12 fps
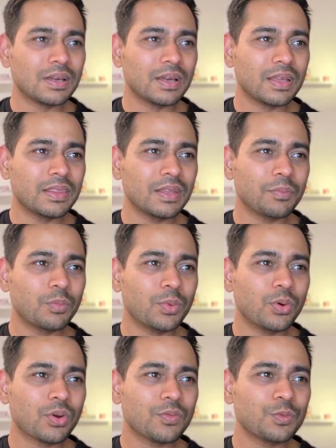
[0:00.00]
And the
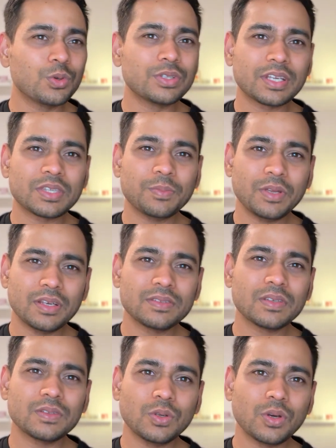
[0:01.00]
more of those
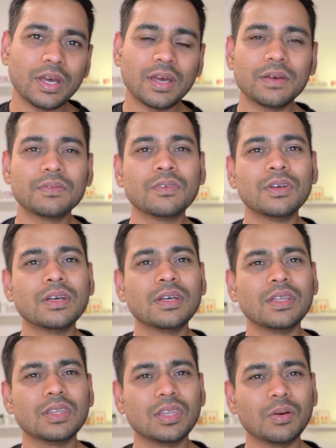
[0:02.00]
experiences you have,
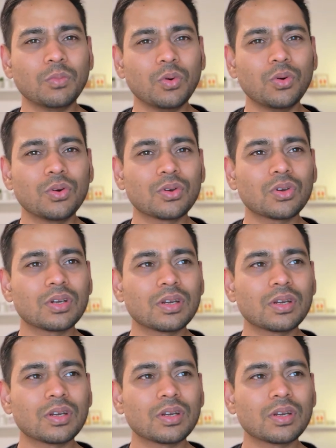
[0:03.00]
the more